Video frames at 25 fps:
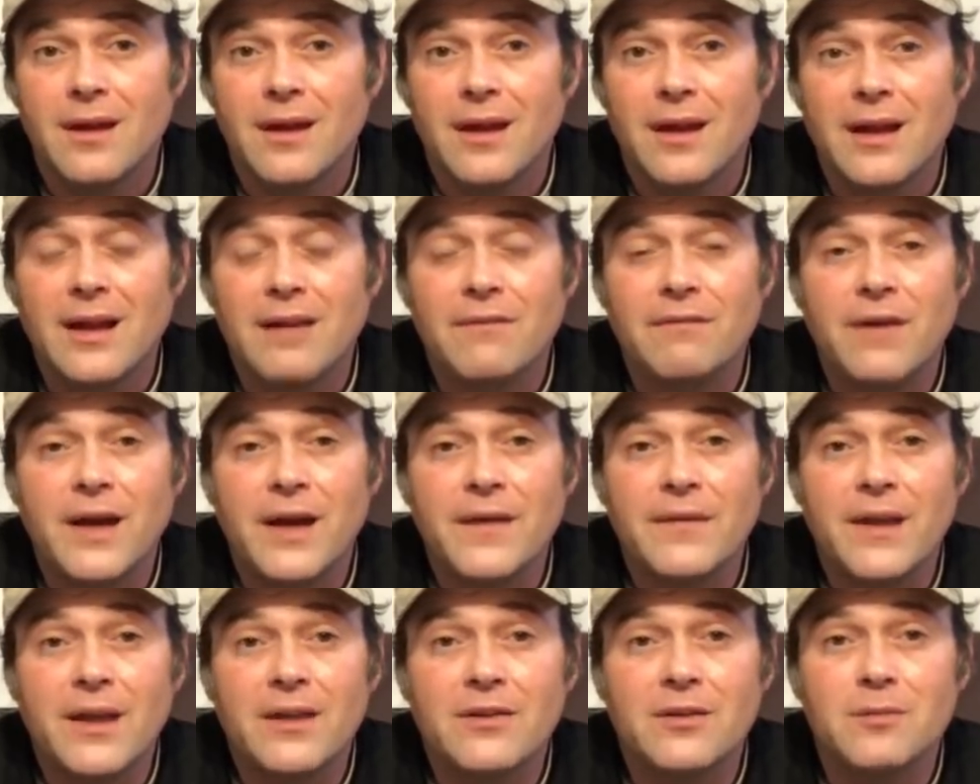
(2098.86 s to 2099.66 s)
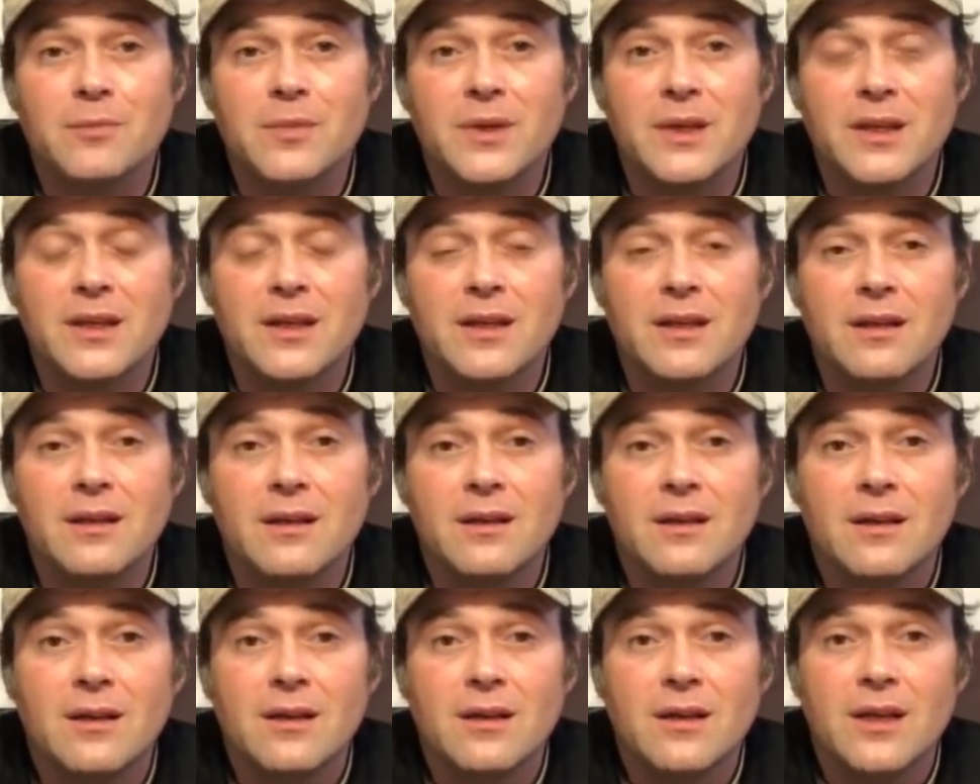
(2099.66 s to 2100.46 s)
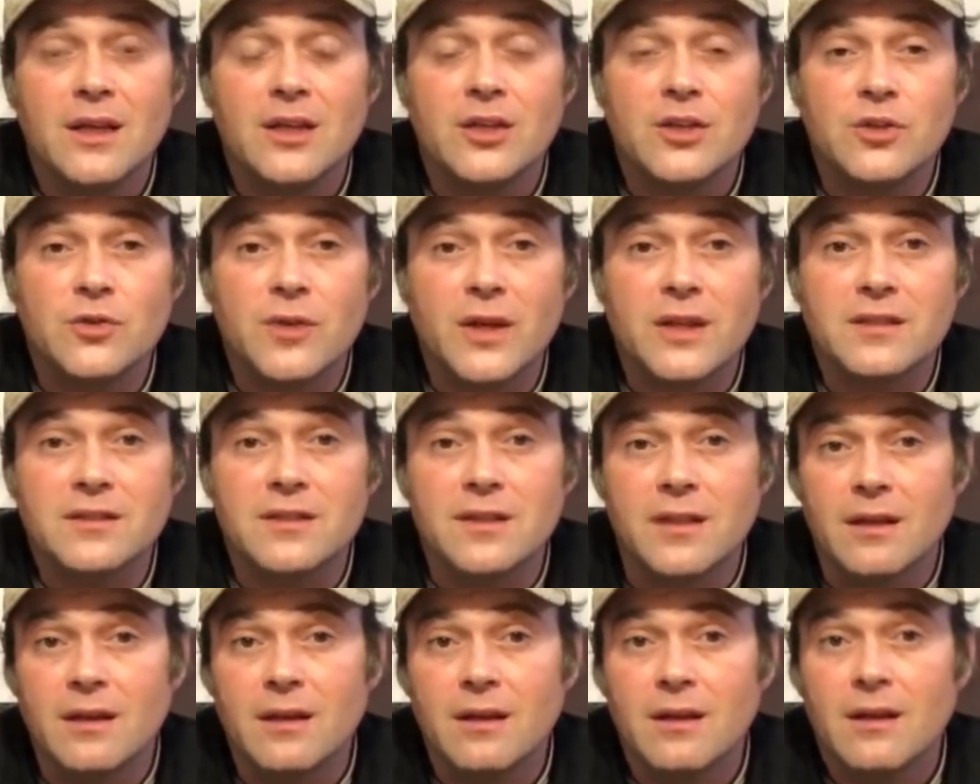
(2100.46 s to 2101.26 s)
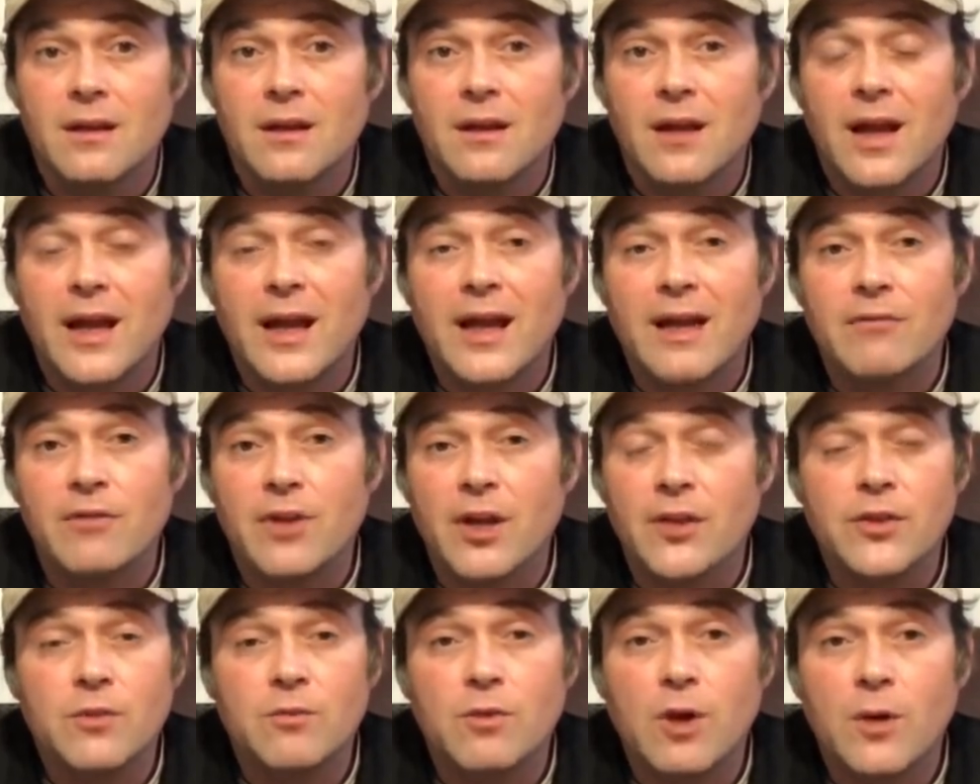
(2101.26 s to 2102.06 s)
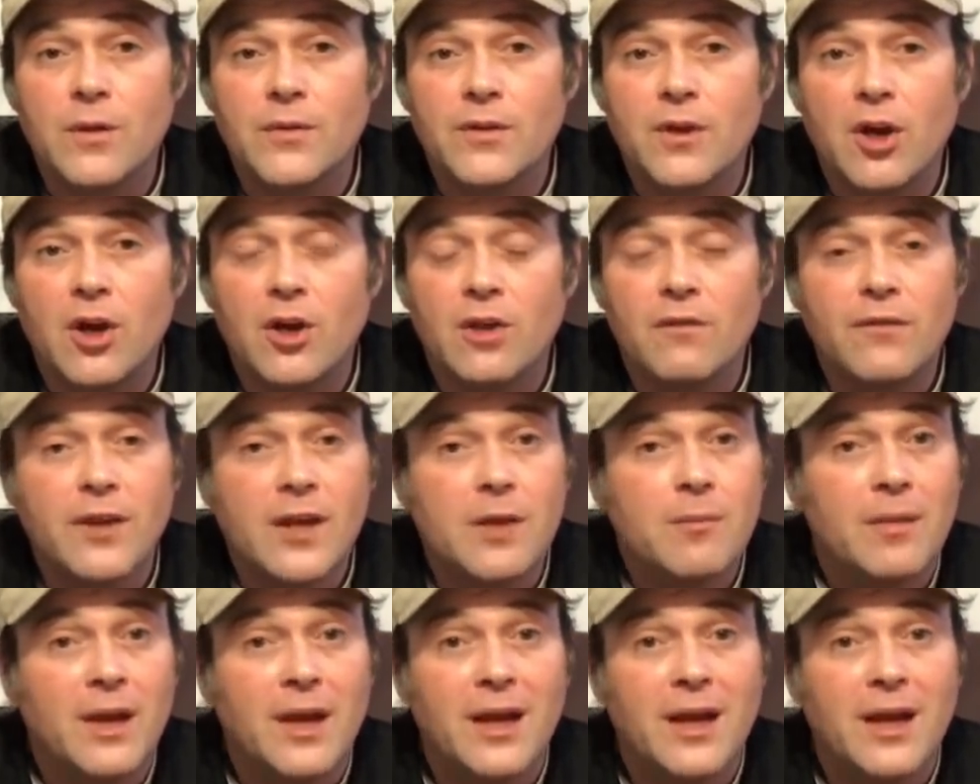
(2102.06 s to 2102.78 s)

And I find that to be interesting. I have nothing wrong with the Hall of Fame,